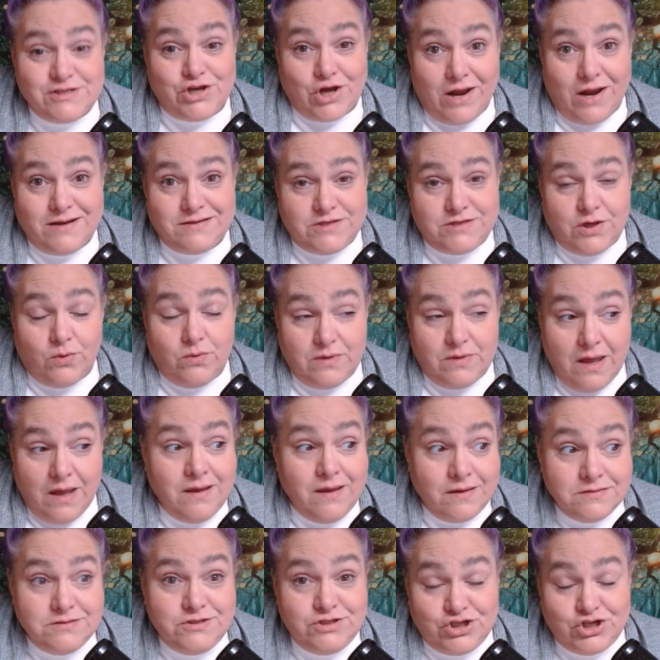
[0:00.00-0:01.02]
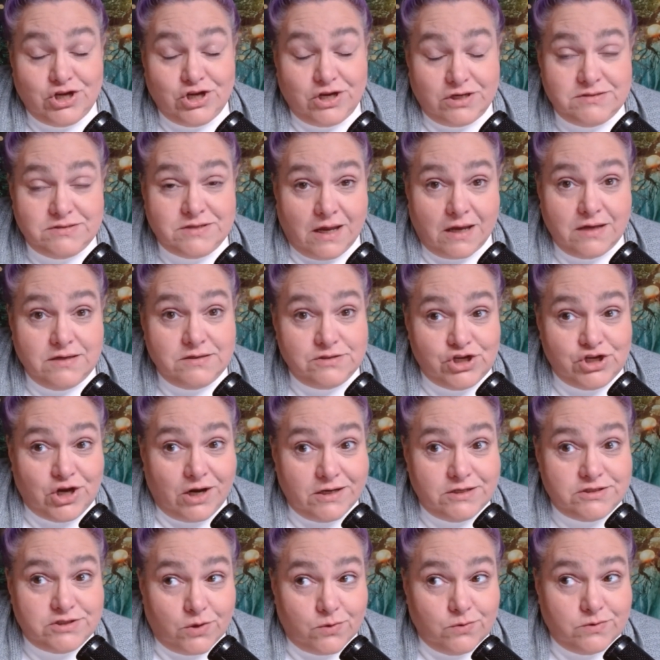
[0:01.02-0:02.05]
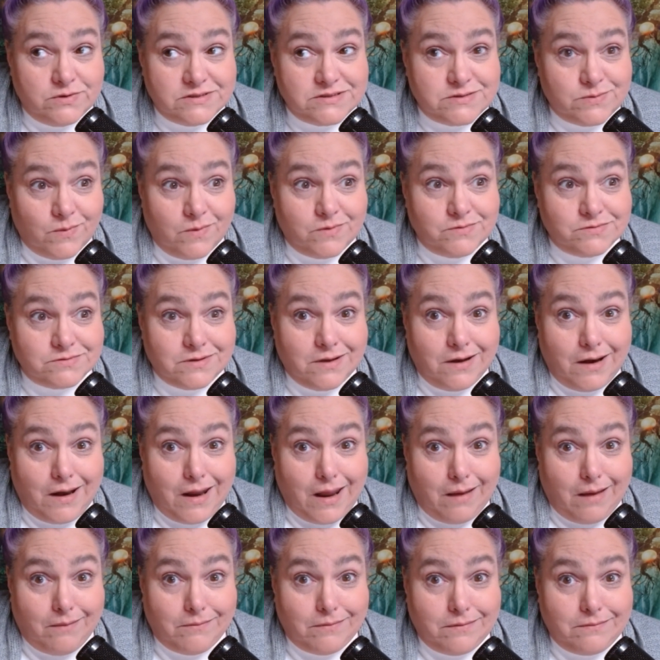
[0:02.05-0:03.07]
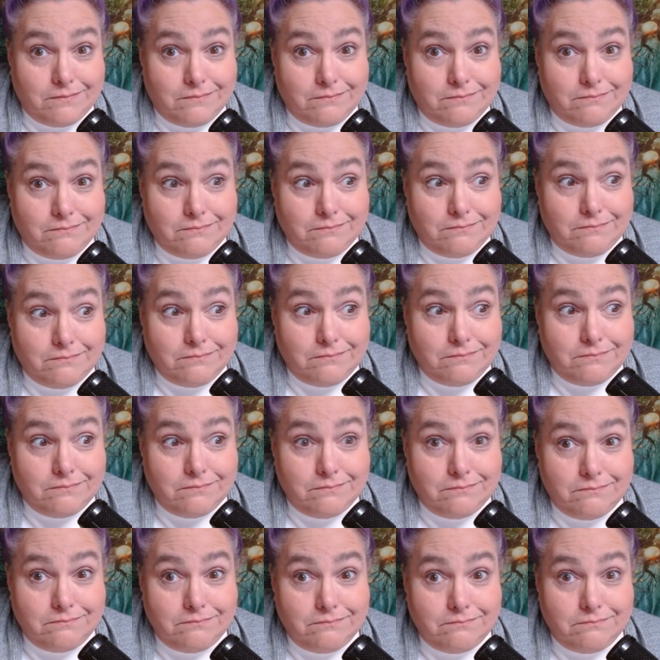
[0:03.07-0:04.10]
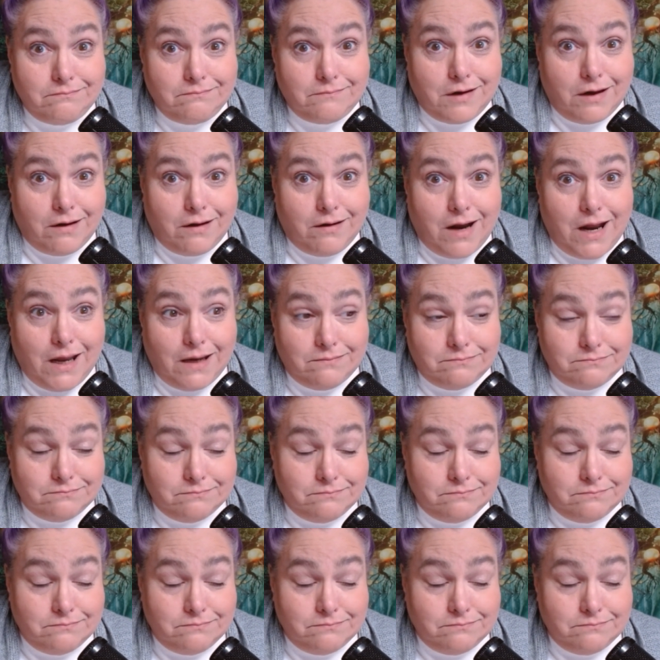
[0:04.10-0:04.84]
China told us what was going to happen. All right.